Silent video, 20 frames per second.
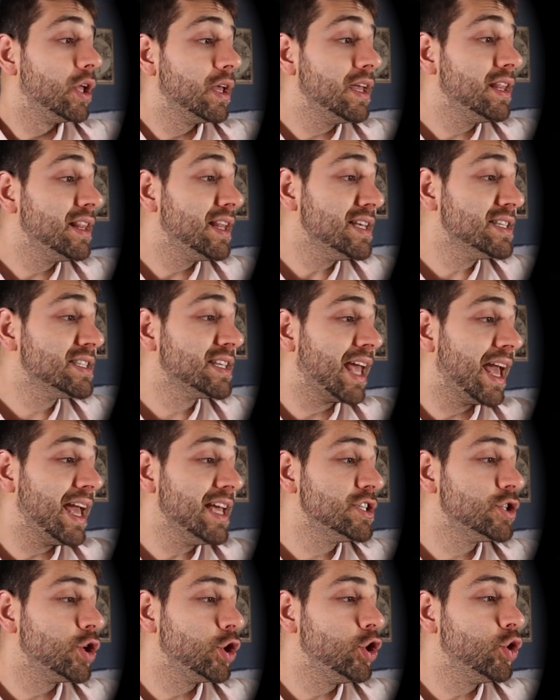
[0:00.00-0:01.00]
In this
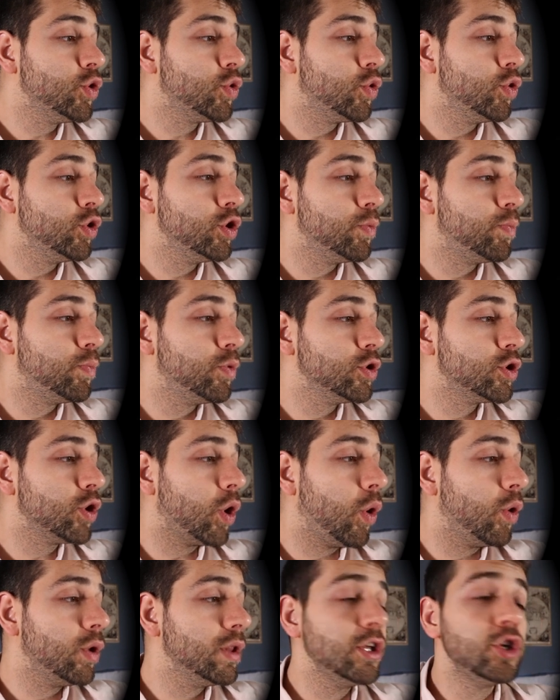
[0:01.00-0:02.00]
case, you could put
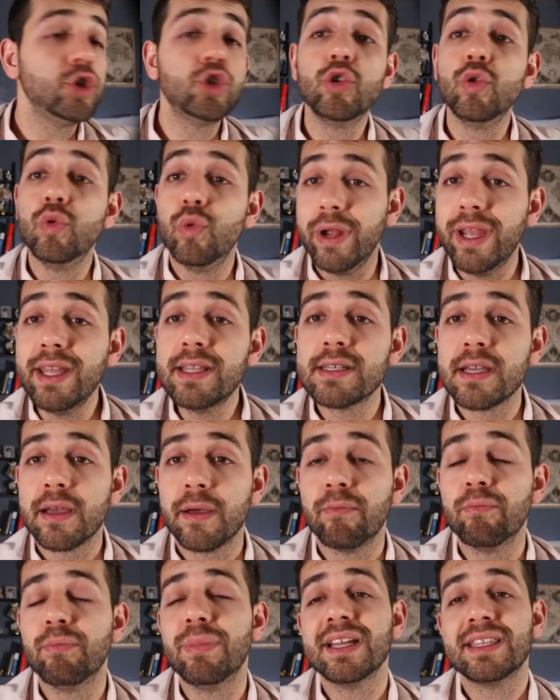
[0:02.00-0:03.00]
only to read,
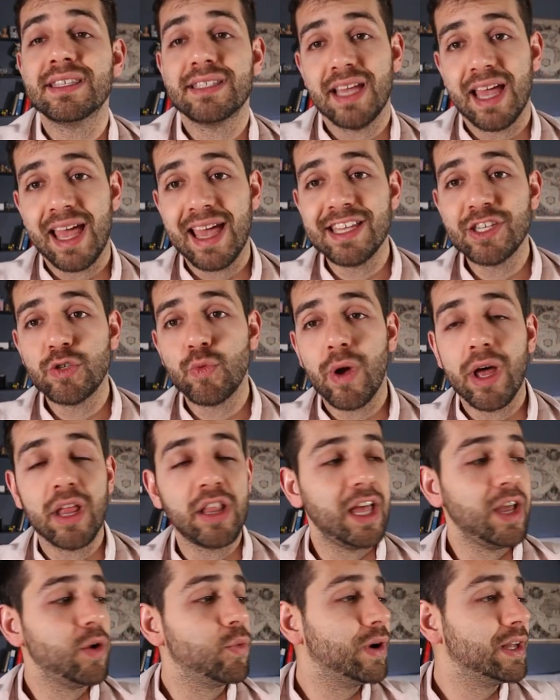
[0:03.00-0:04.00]
but as
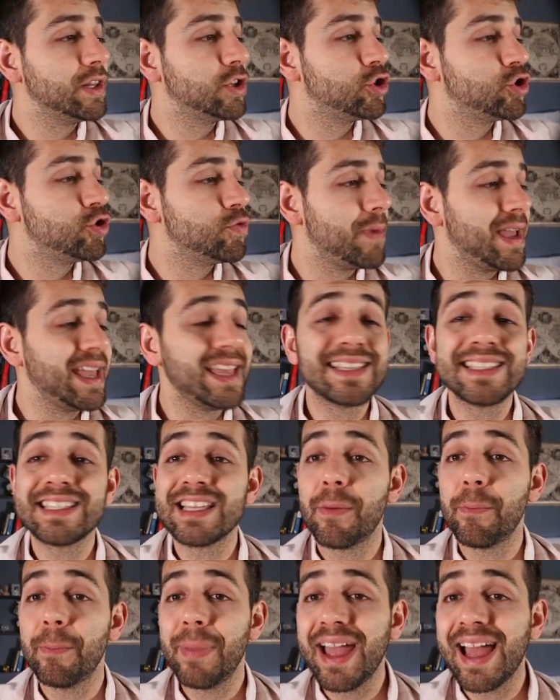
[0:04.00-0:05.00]
well, I want to make
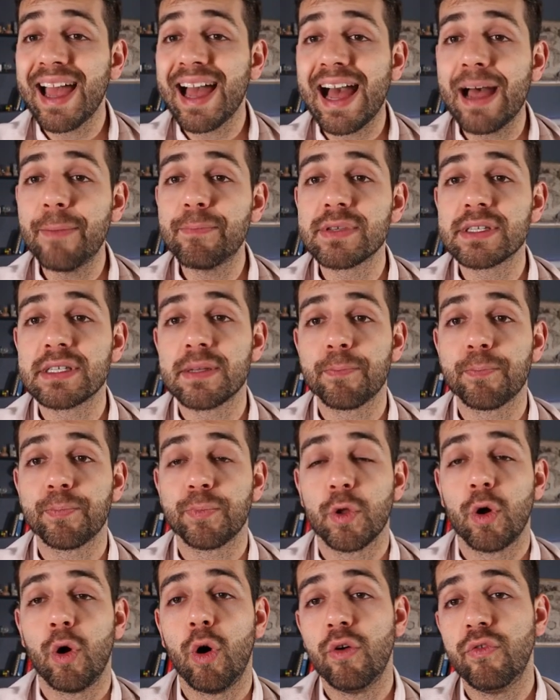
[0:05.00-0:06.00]
some backups
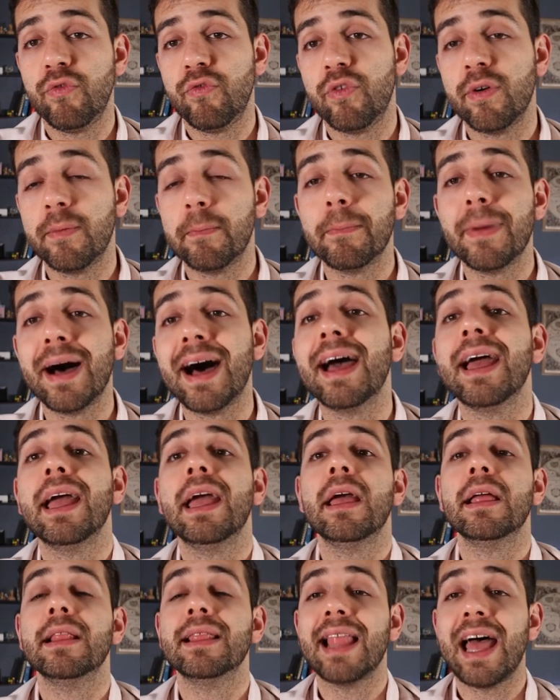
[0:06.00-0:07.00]
of
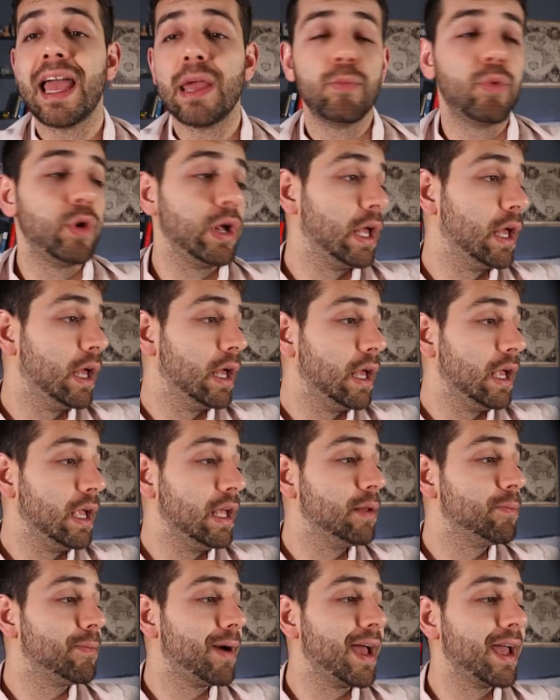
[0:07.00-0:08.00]
my library
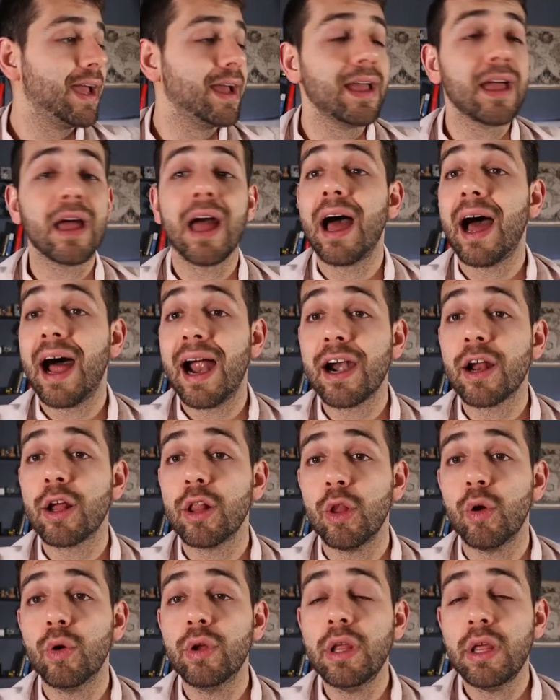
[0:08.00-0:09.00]
in my
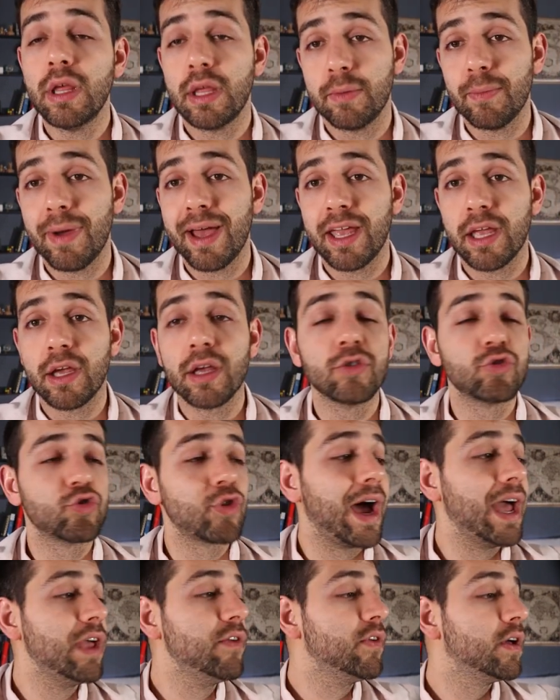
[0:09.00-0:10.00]
Rclone, in my
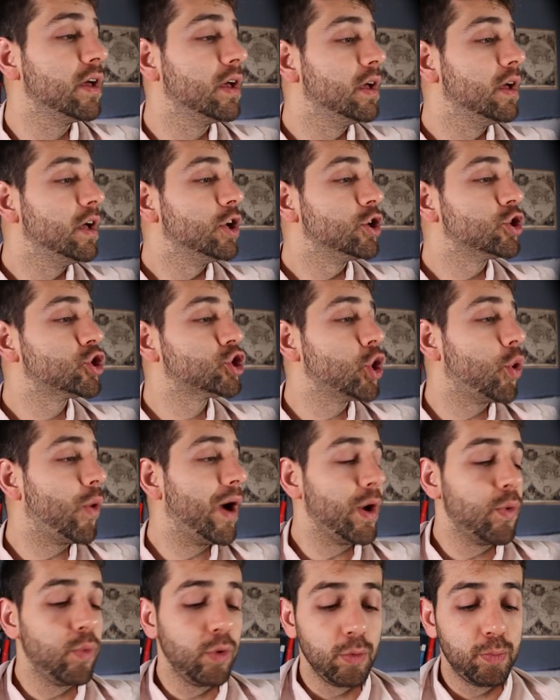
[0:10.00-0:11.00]
drive. So
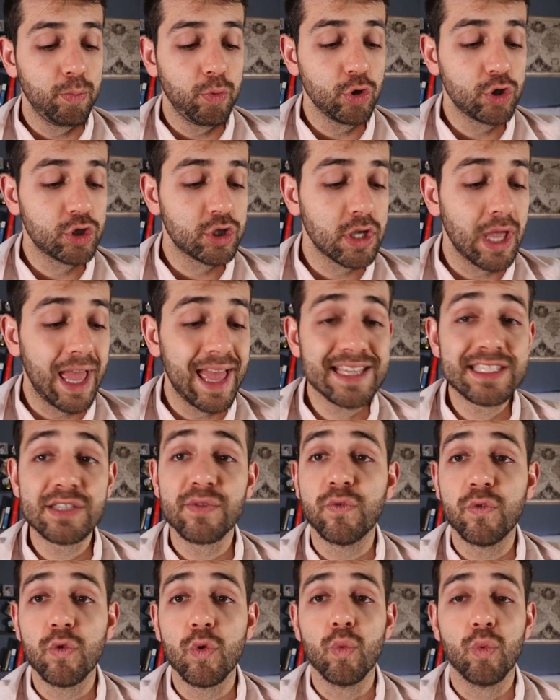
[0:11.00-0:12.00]
I will put as
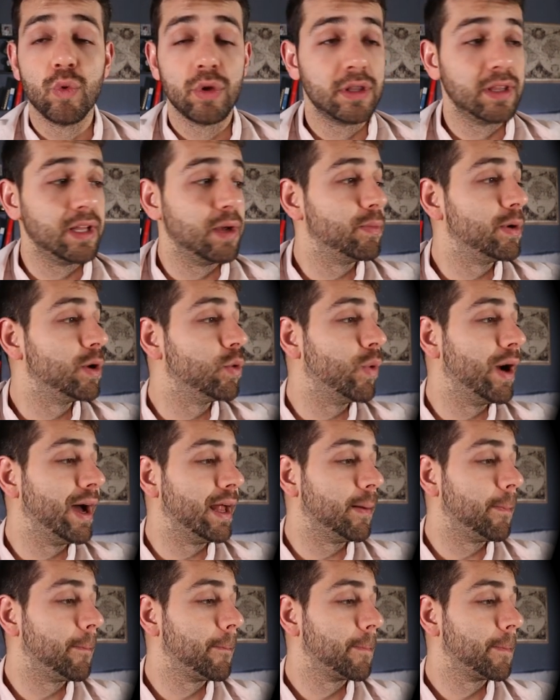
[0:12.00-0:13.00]
full number
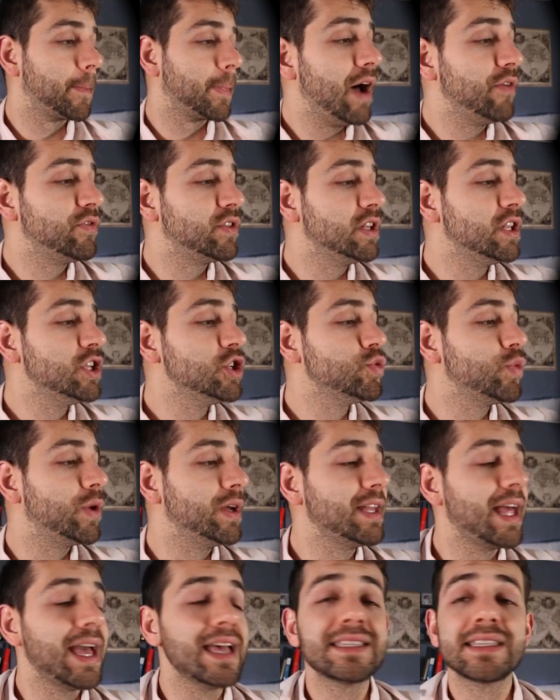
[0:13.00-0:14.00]
one. After this
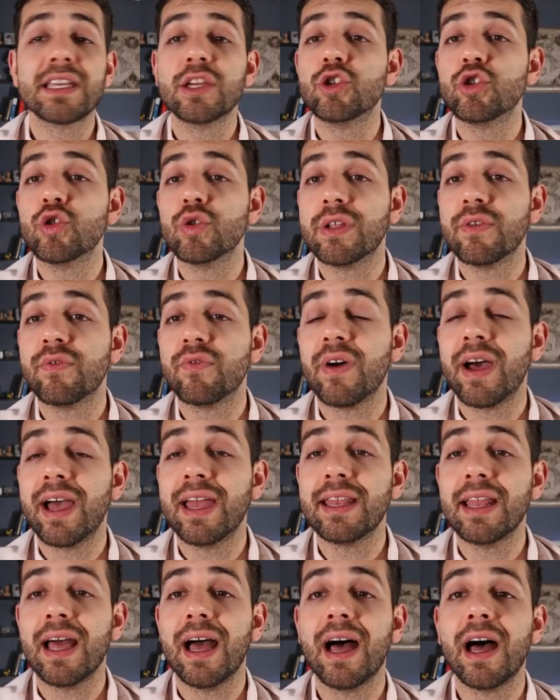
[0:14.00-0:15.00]
one, they ask you to
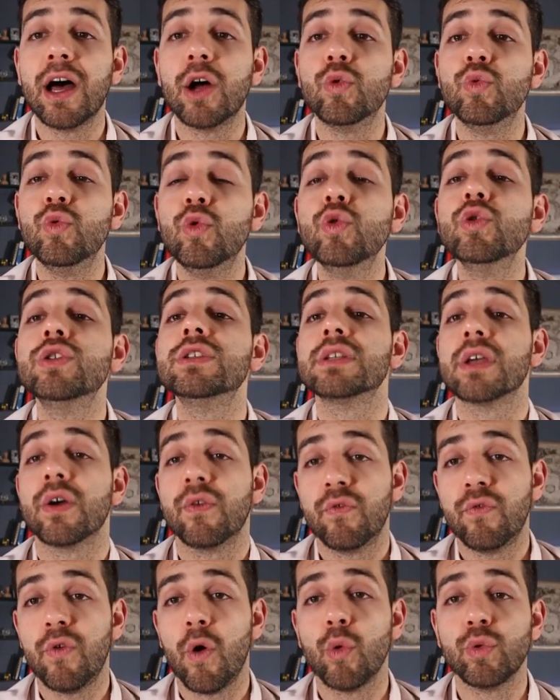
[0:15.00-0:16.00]
define a root
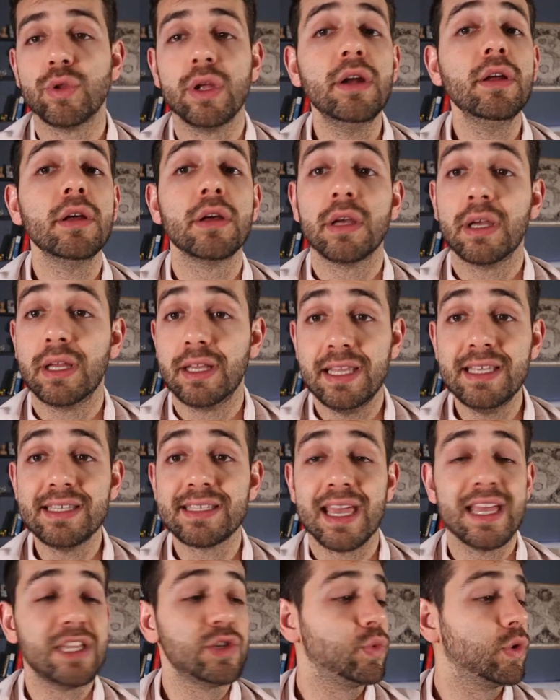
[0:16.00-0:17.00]
folder. In
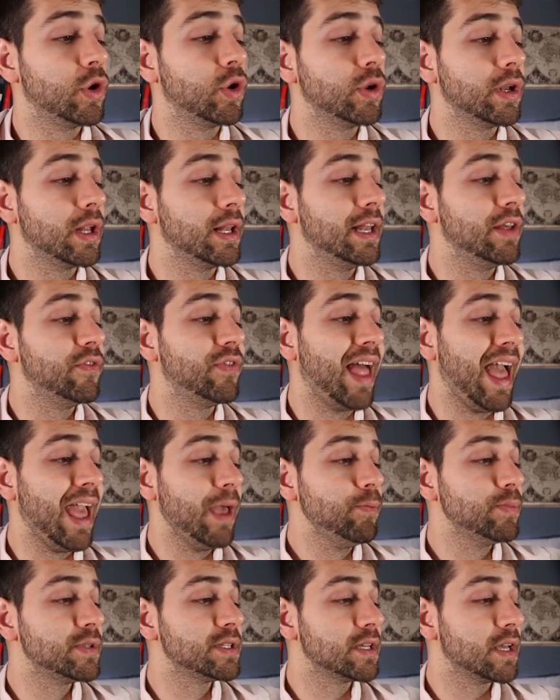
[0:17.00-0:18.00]
this case, we're gonna leave
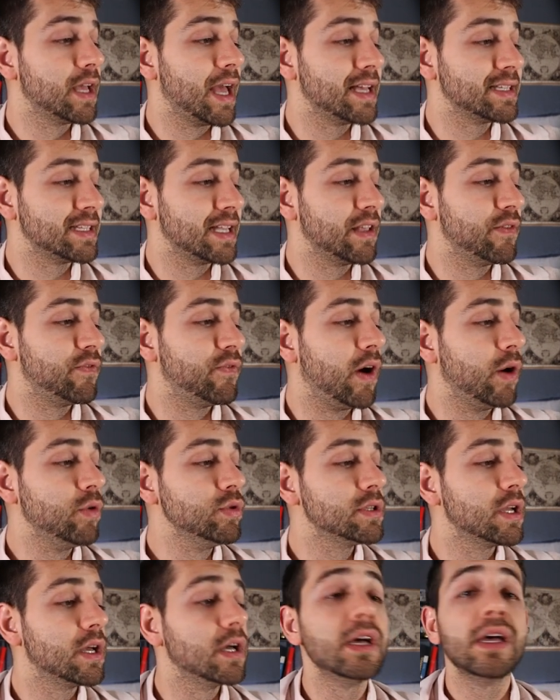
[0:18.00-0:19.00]
empty as a
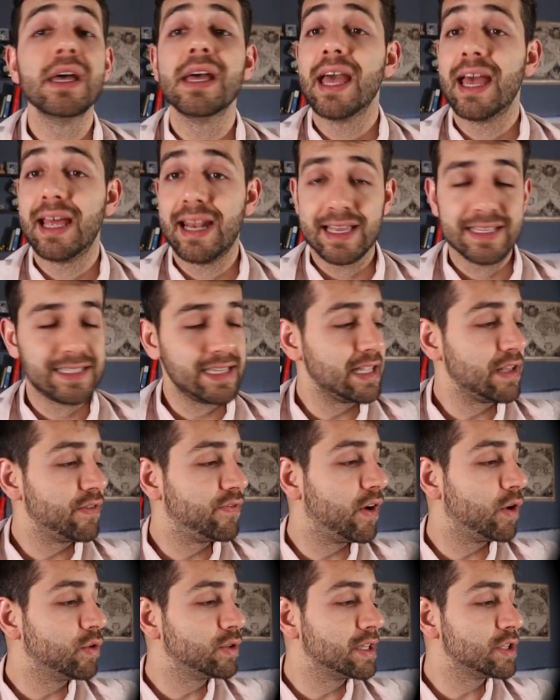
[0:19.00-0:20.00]
default and as a
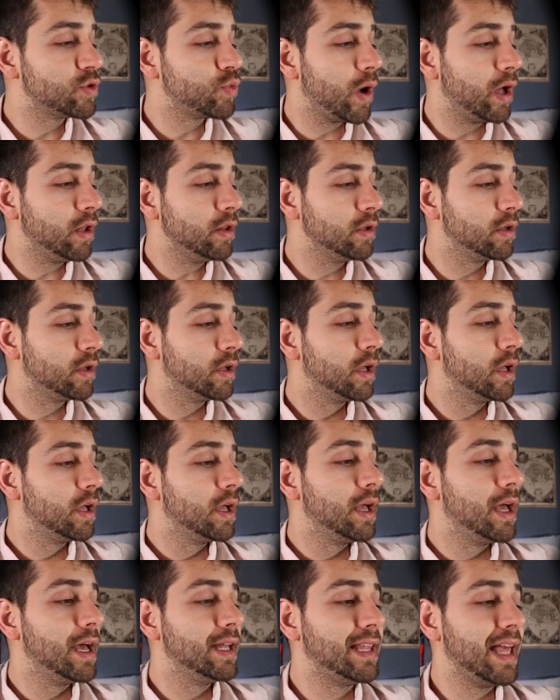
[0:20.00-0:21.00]
default as well.
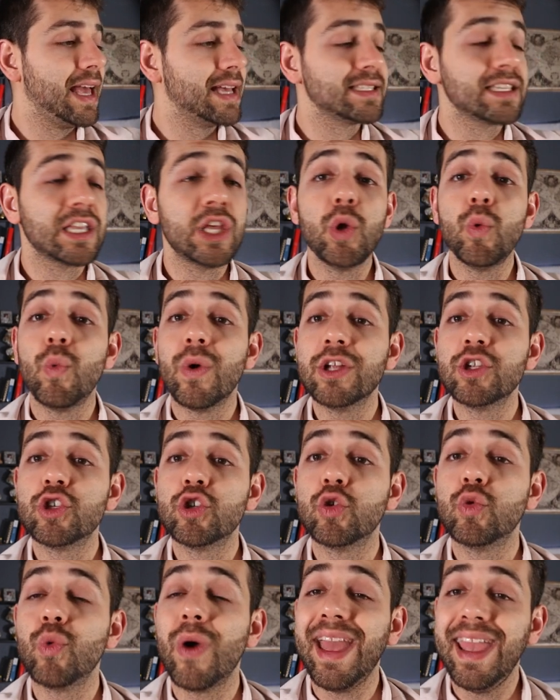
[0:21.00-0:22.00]
And they ask you want
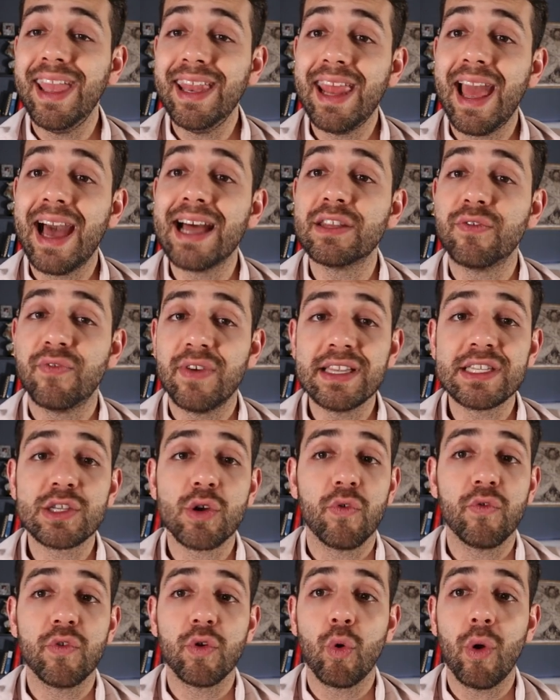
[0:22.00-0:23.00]
to do any
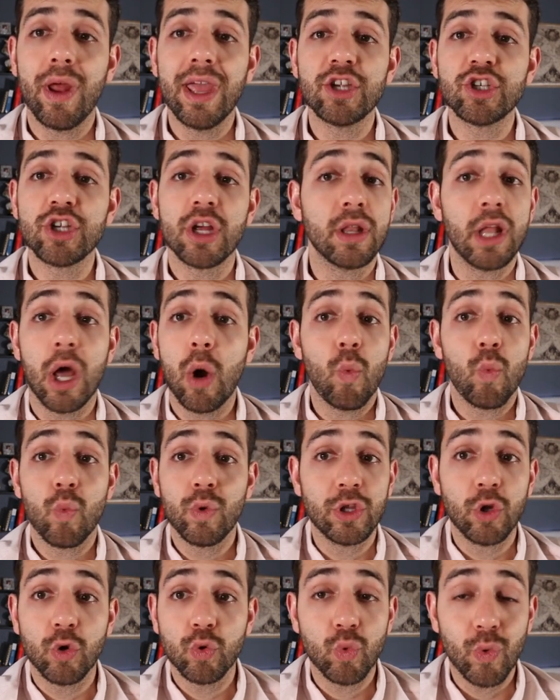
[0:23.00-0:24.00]
advanced configuration. No,
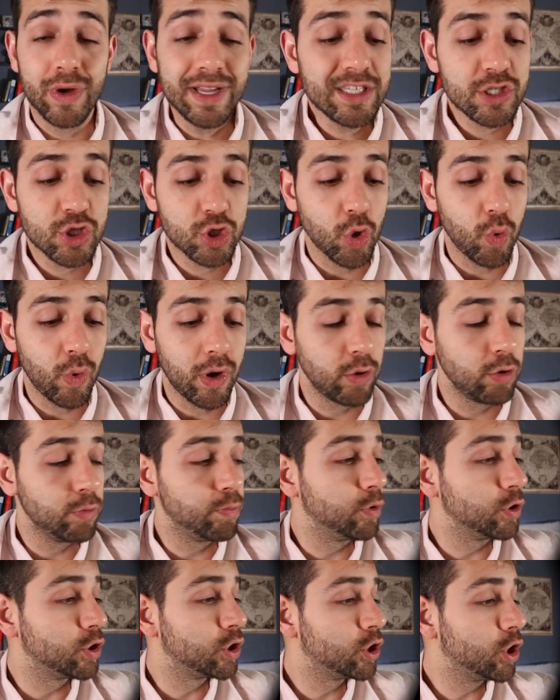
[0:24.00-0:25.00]
we don't want, so I will
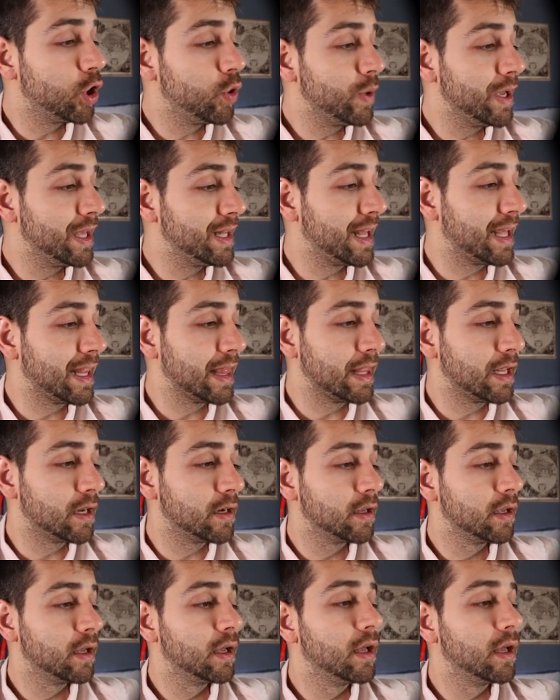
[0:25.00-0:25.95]
put no and enter.